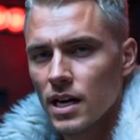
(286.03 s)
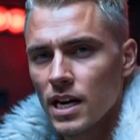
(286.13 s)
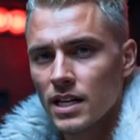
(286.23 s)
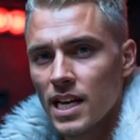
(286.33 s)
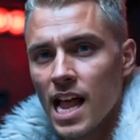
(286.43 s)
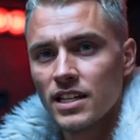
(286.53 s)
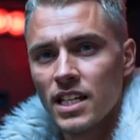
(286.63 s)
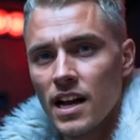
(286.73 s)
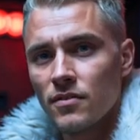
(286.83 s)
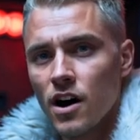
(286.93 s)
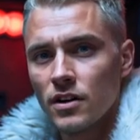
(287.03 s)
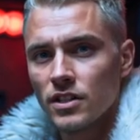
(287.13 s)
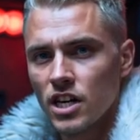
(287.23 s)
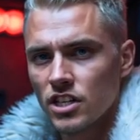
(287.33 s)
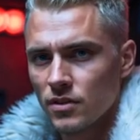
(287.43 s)
It lacks that final
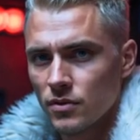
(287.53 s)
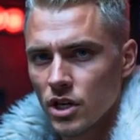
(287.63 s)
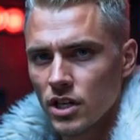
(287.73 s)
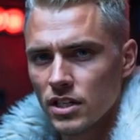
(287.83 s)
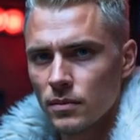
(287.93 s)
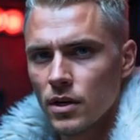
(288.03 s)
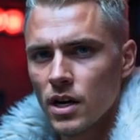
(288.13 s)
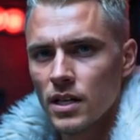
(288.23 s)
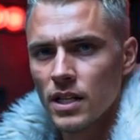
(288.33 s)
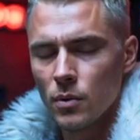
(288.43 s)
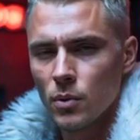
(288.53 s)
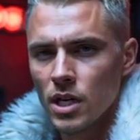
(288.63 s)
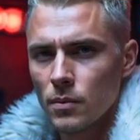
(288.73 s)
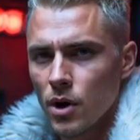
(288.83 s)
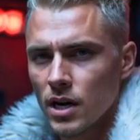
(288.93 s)
touch of realism that
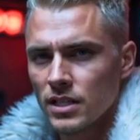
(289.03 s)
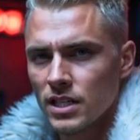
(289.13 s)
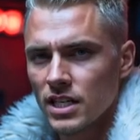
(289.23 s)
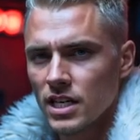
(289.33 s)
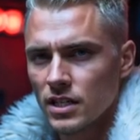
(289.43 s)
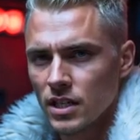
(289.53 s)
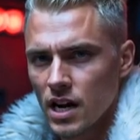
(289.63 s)
really brings a scene to